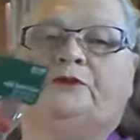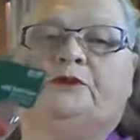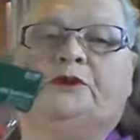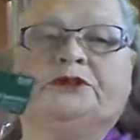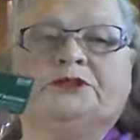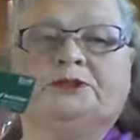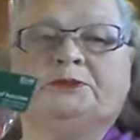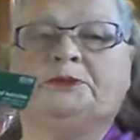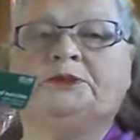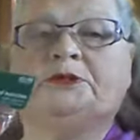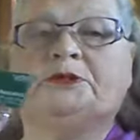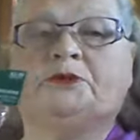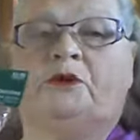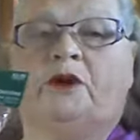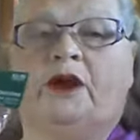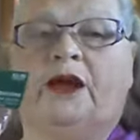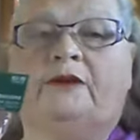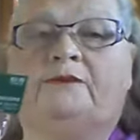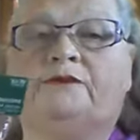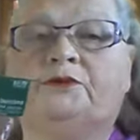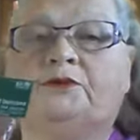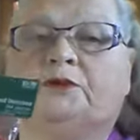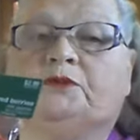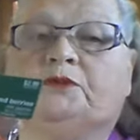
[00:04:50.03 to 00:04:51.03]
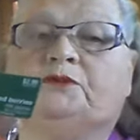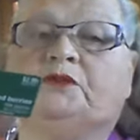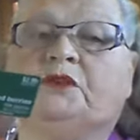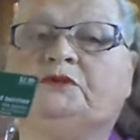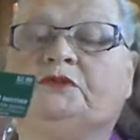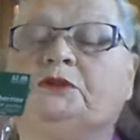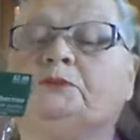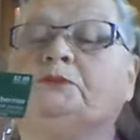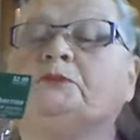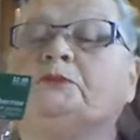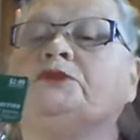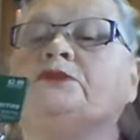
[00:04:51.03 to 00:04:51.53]
Christmas craft was
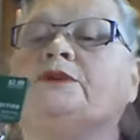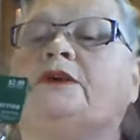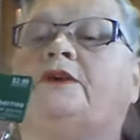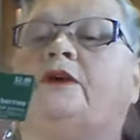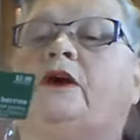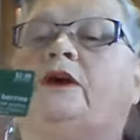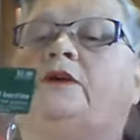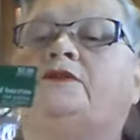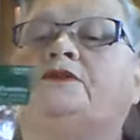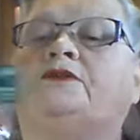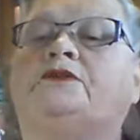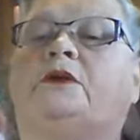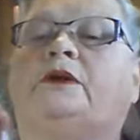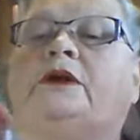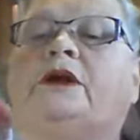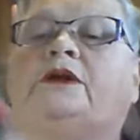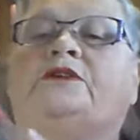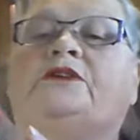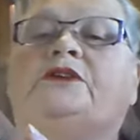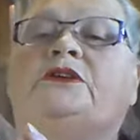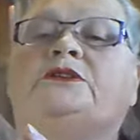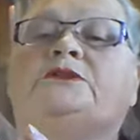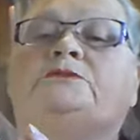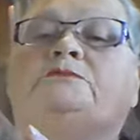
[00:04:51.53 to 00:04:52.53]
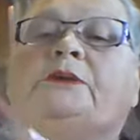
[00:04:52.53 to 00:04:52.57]
50% off, so I got these